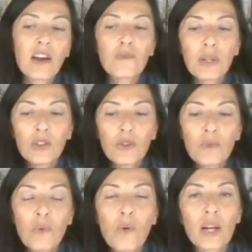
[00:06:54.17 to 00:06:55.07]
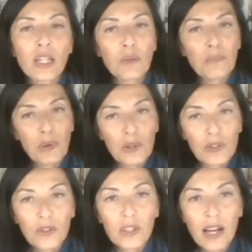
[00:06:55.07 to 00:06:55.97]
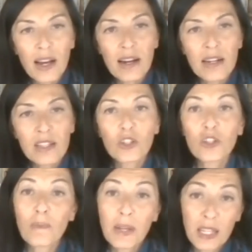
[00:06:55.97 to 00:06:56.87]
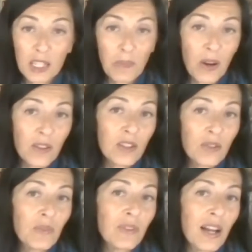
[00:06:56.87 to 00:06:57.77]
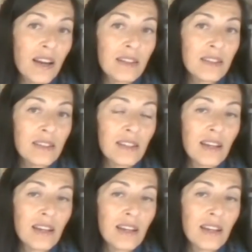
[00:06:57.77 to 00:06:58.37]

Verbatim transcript: I've been doing more like a personalized shopping experience with client.